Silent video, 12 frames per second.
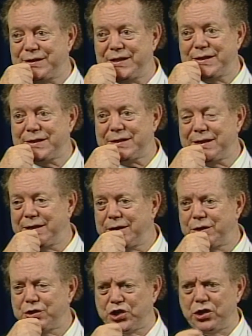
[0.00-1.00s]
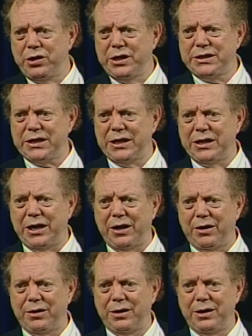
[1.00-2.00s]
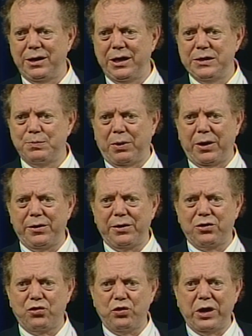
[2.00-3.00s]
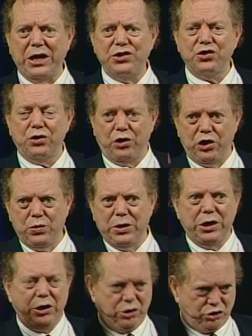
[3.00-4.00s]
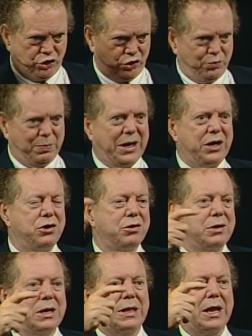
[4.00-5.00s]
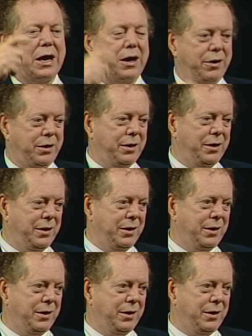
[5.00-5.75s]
Is Jesus in there? Sure, he's in there. He's part of the creation. Are you in there? You bet you're in there.